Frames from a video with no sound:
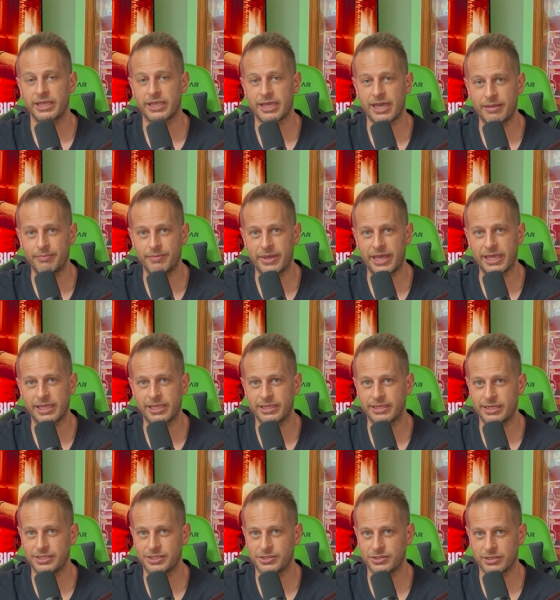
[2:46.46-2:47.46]
He came back, he
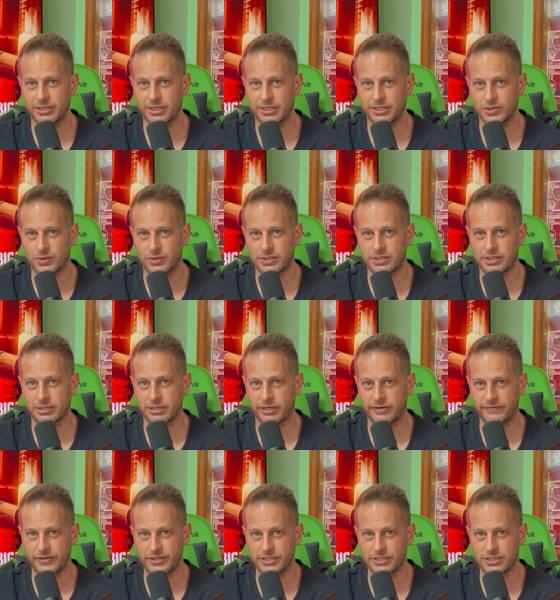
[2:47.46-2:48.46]
then took their daughter,
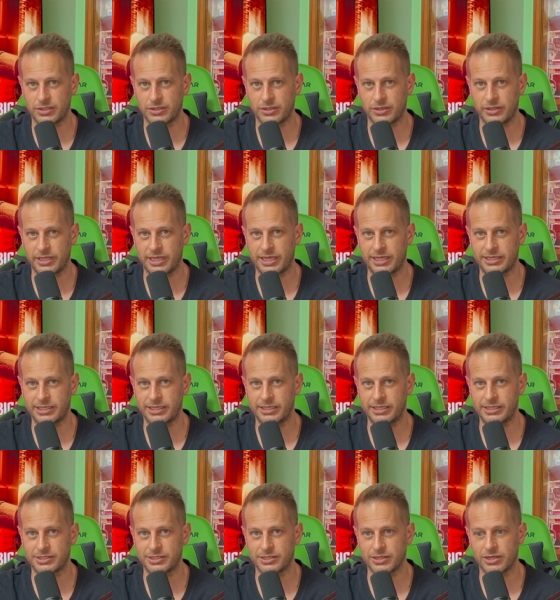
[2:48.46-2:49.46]
convinced her that he
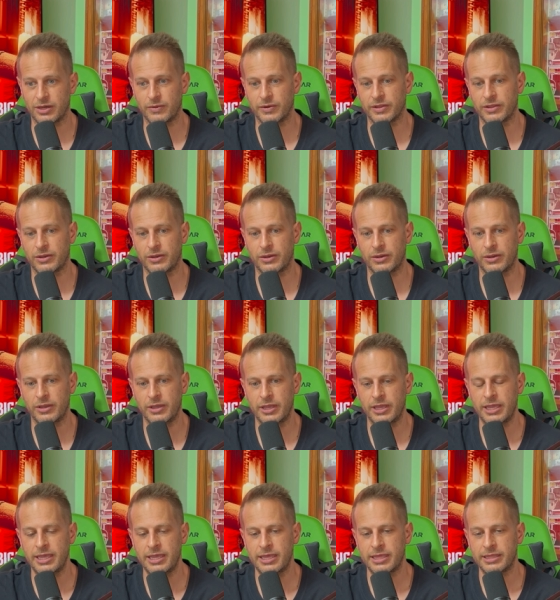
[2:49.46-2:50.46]
needs to go with her.
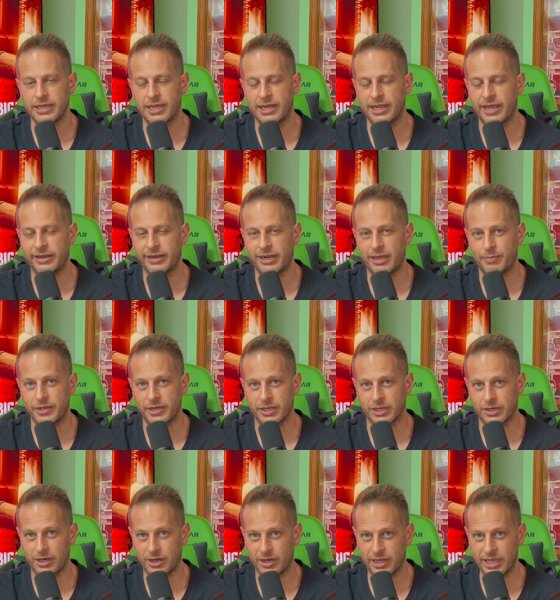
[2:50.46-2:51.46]
They landed up in a
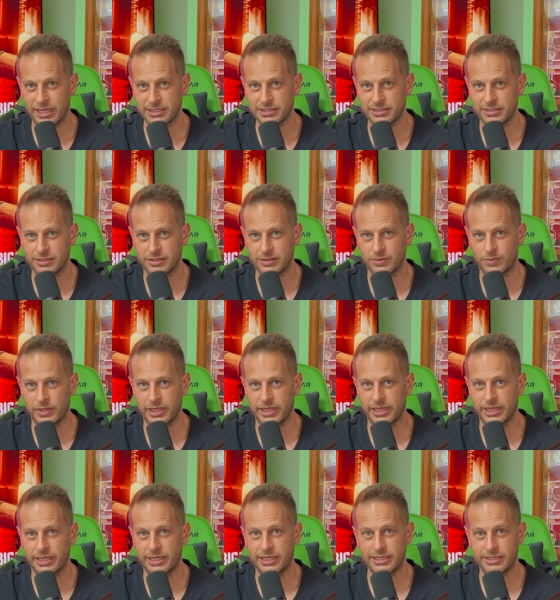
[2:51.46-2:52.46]
car accident
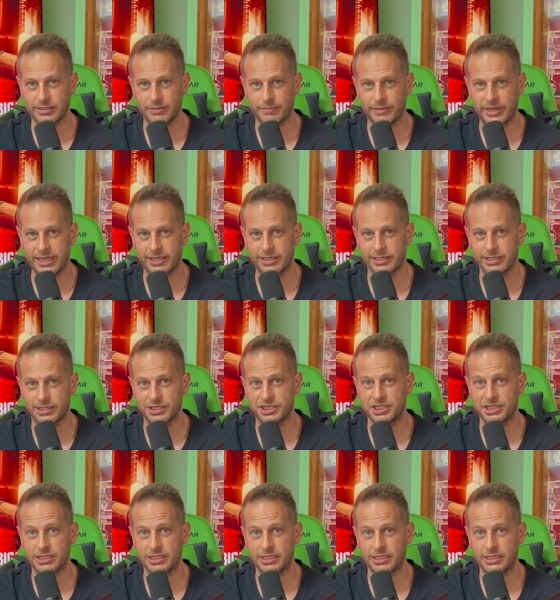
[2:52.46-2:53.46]
where he didn't make it and
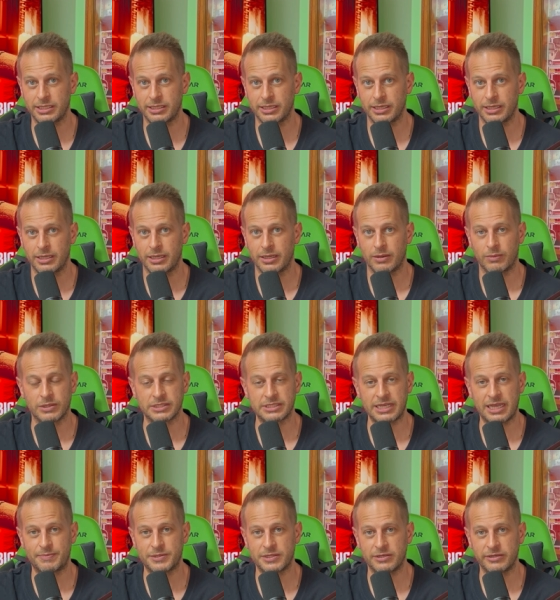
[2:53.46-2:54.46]
she was
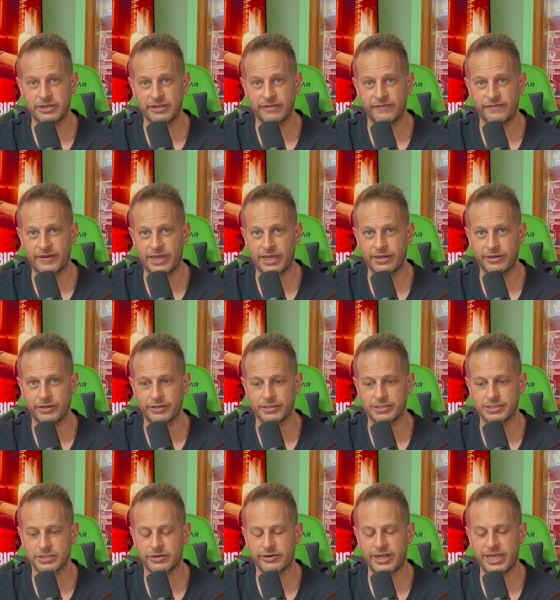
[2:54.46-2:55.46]
absolutely fine, not a
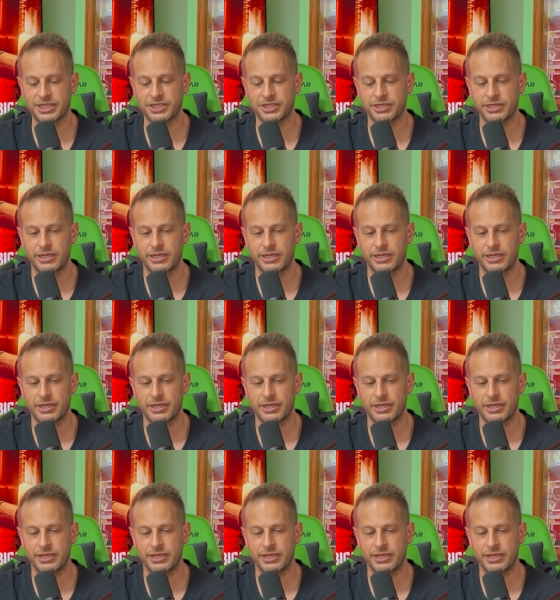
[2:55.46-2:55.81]
scratch.